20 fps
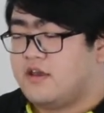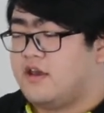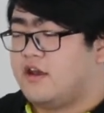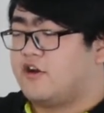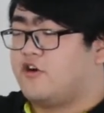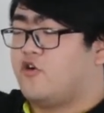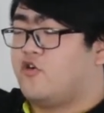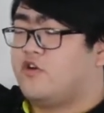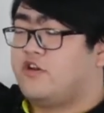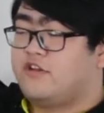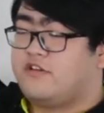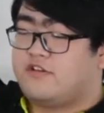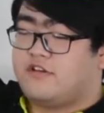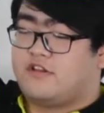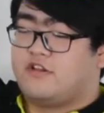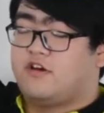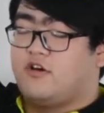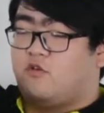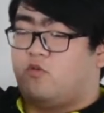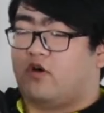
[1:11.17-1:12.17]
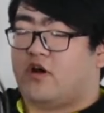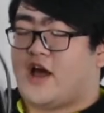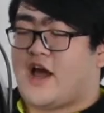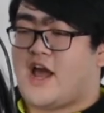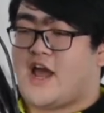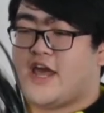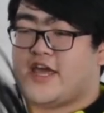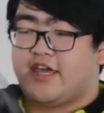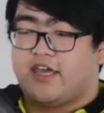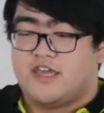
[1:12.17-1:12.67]
According to the
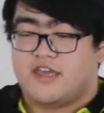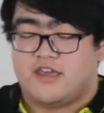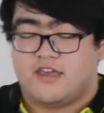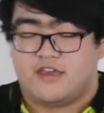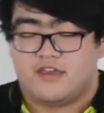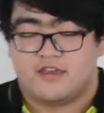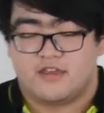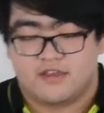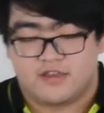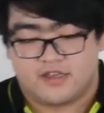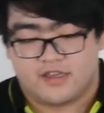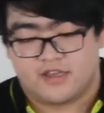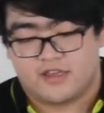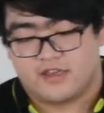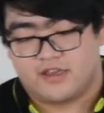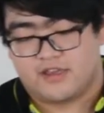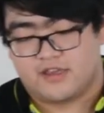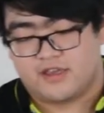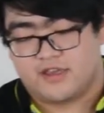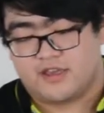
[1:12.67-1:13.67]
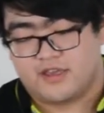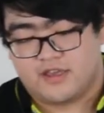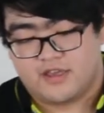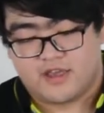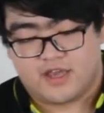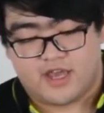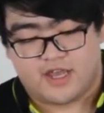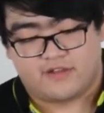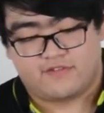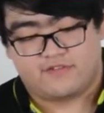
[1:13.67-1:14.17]
IEEE
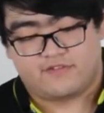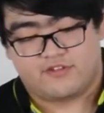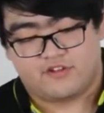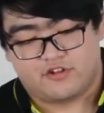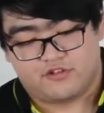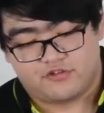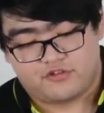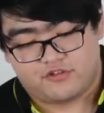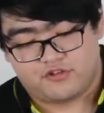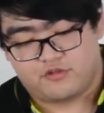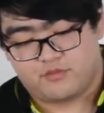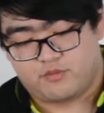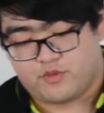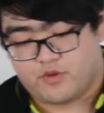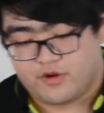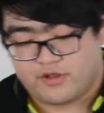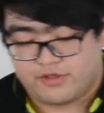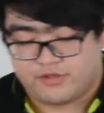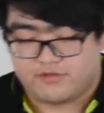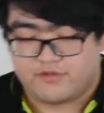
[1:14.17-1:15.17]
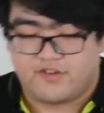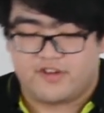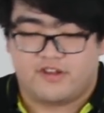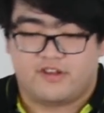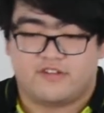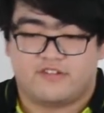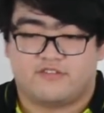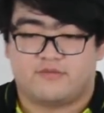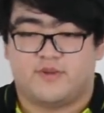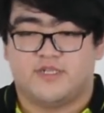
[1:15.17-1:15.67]

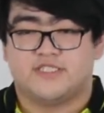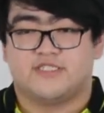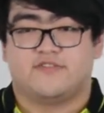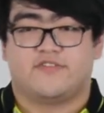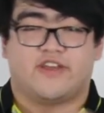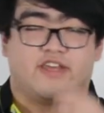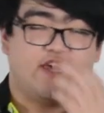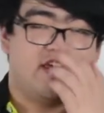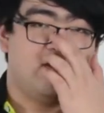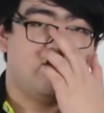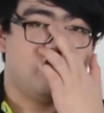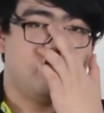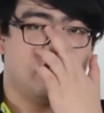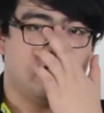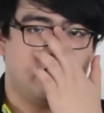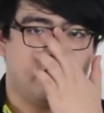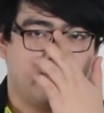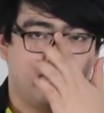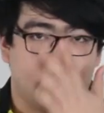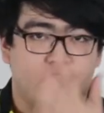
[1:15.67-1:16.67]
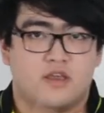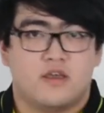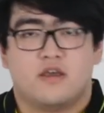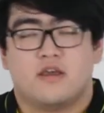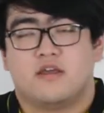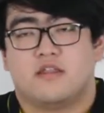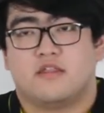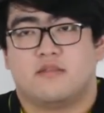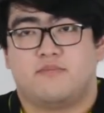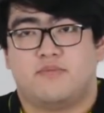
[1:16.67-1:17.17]
802.3 specification,
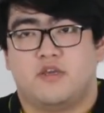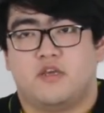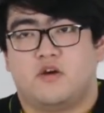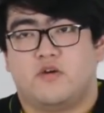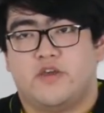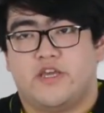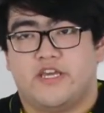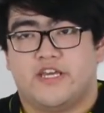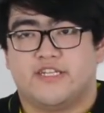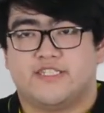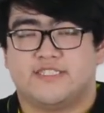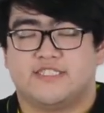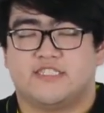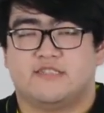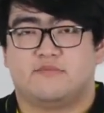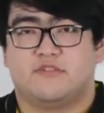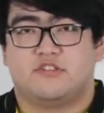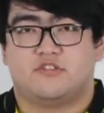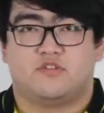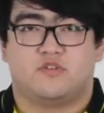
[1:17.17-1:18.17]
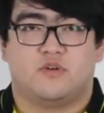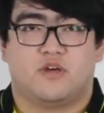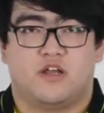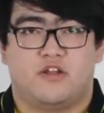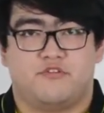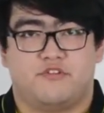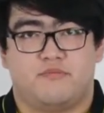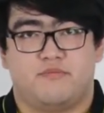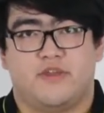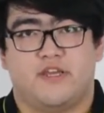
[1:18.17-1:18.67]
the PoE is limited to
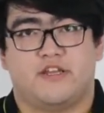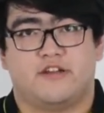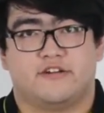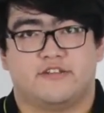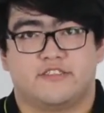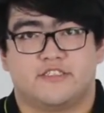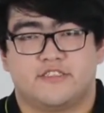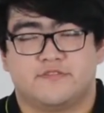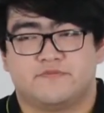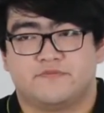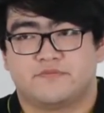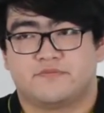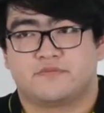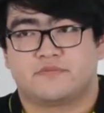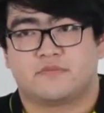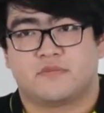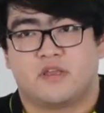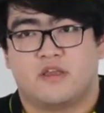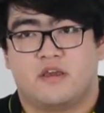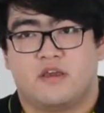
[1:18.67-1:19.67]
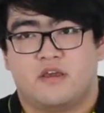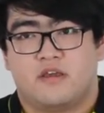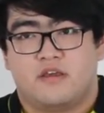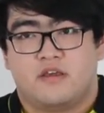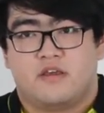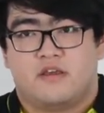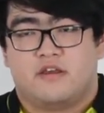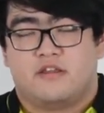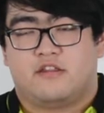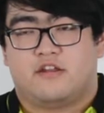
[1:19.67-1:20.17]
100 meters.
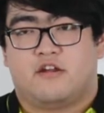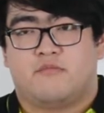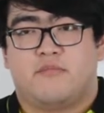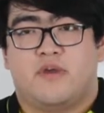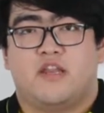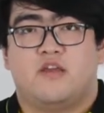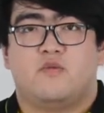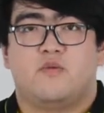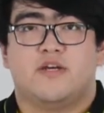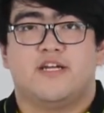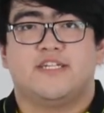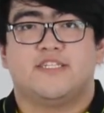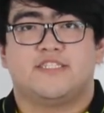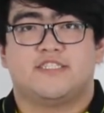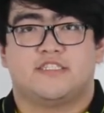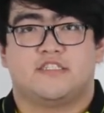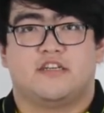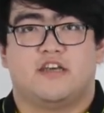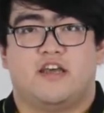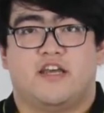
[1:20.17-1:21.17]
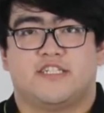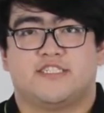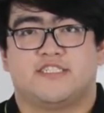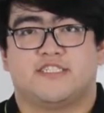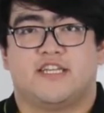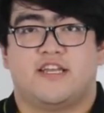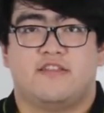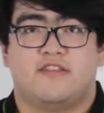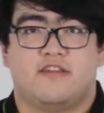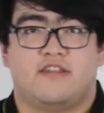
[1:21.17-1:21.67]
There are many ways to
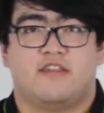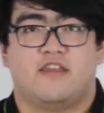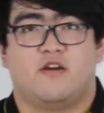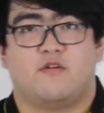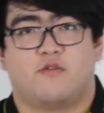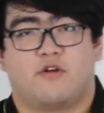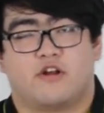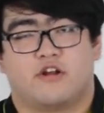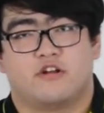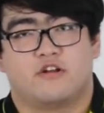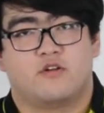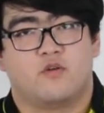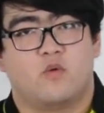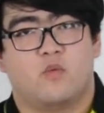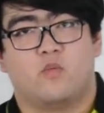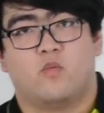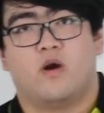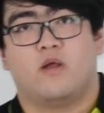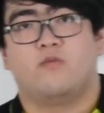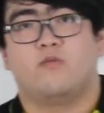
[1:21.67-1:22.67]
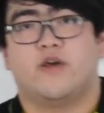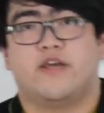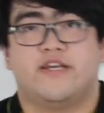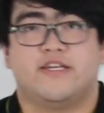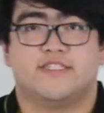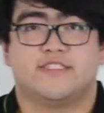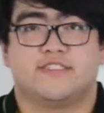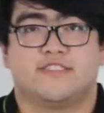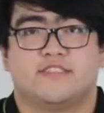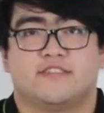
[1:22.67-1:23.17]
extend the network. One
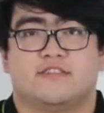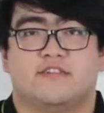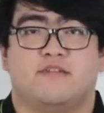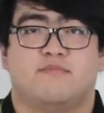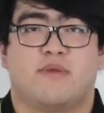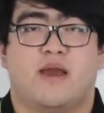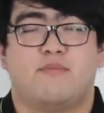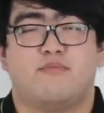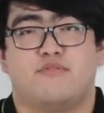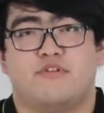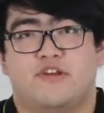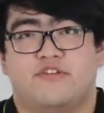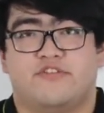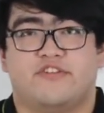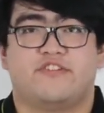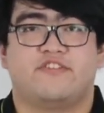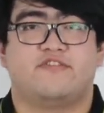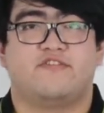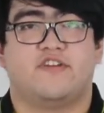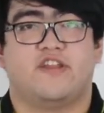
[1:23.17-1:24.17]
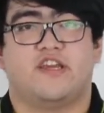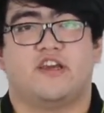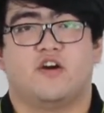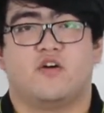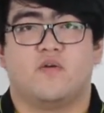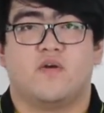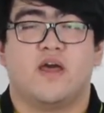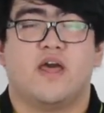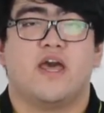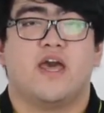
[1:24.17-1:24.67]
way is in my previous
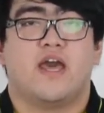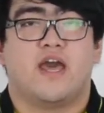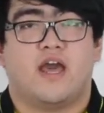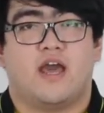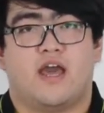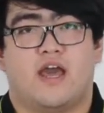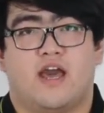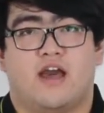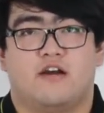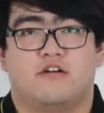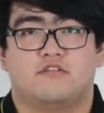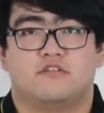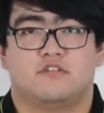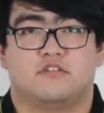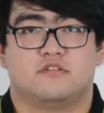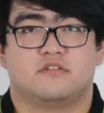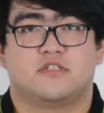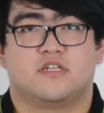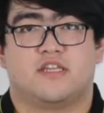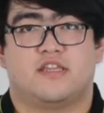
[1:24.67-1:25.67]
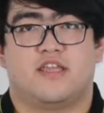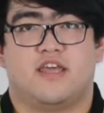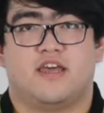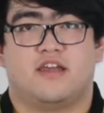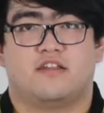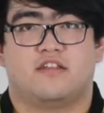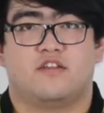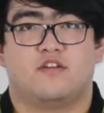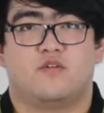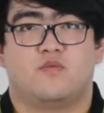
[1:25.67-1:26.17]
video, how to
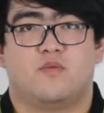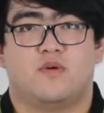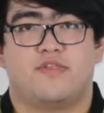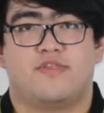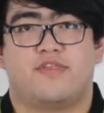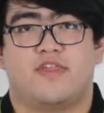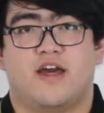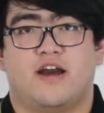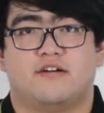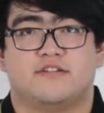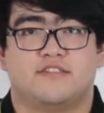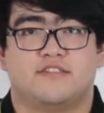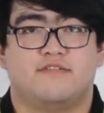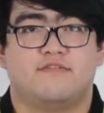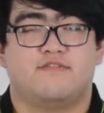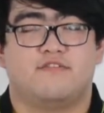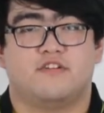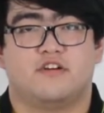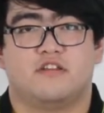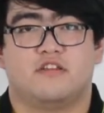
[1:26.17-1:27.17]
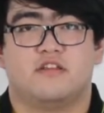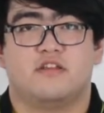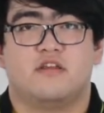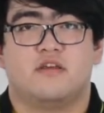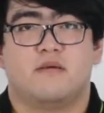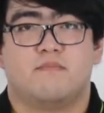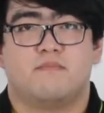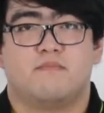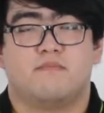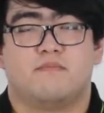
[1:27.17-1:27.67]
connect 1,000 foot
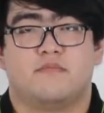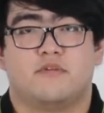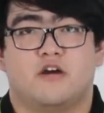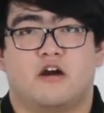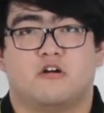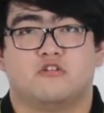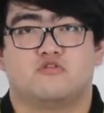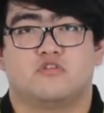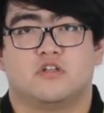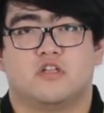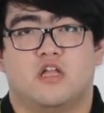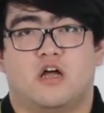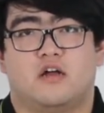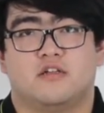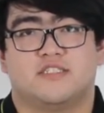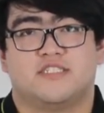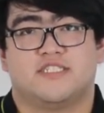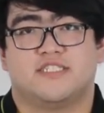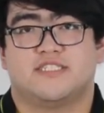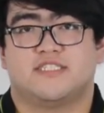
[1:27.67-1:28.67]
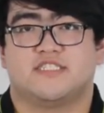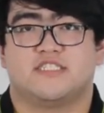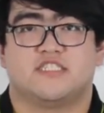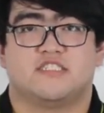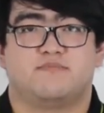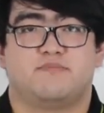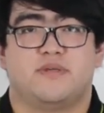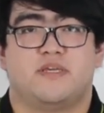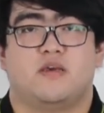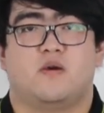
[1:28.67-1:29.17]
ultra long
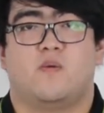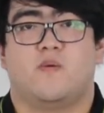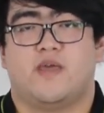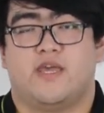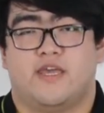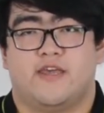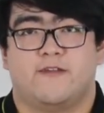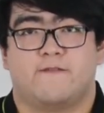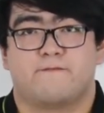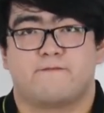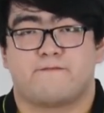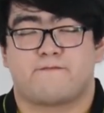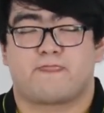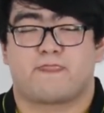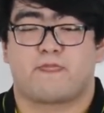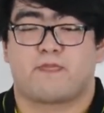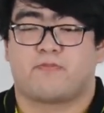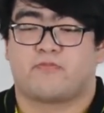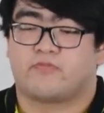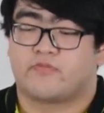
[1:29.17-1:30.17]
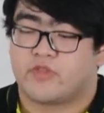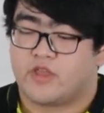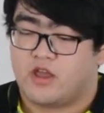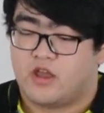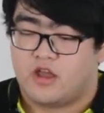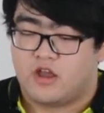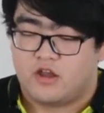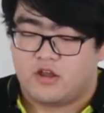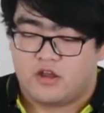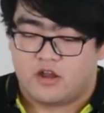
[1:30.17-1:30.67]
distance PoE.
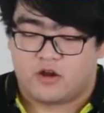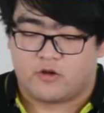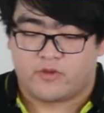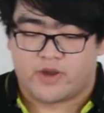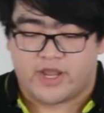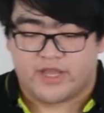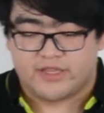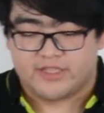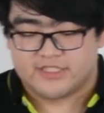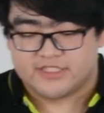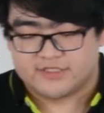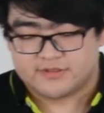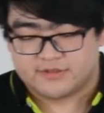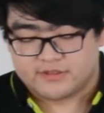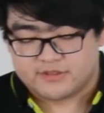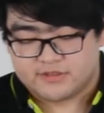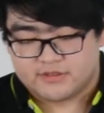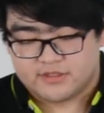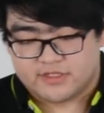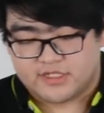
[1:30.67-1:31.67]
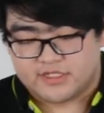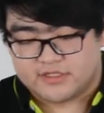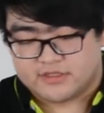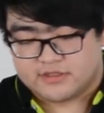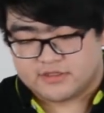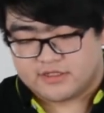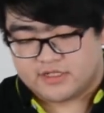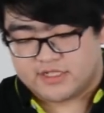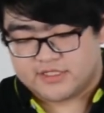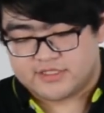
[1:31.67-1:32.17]
Alright, let's then
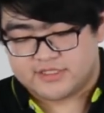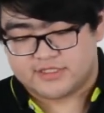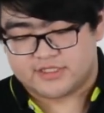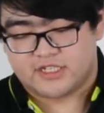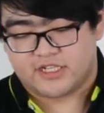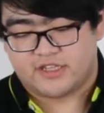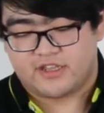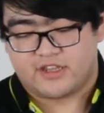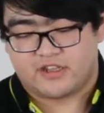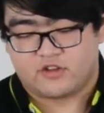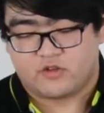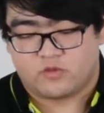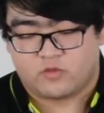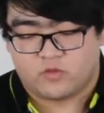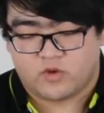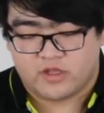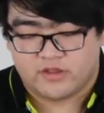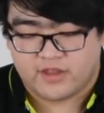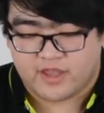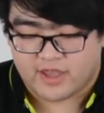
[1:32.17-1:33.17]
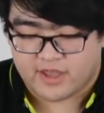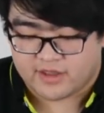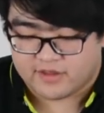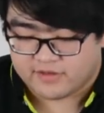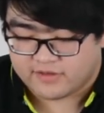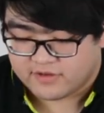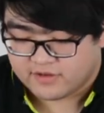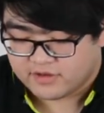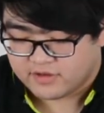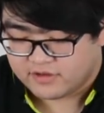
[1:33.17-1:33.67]
let's connect one
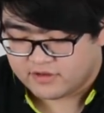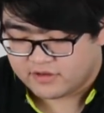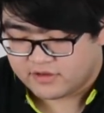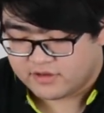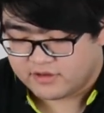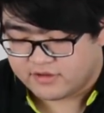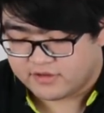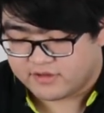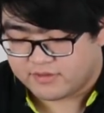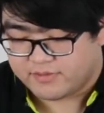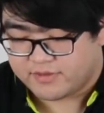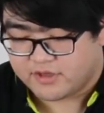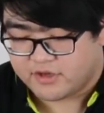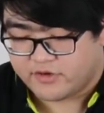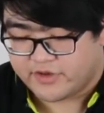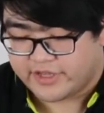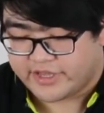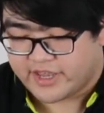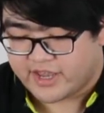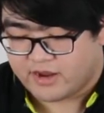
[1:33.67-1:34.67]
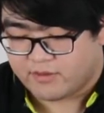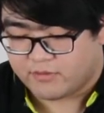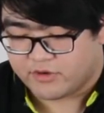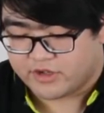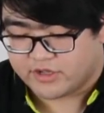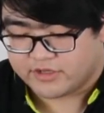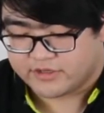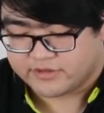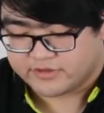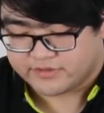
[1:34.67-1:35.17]
end to the PoE
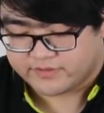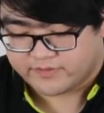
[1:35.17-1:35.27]
camera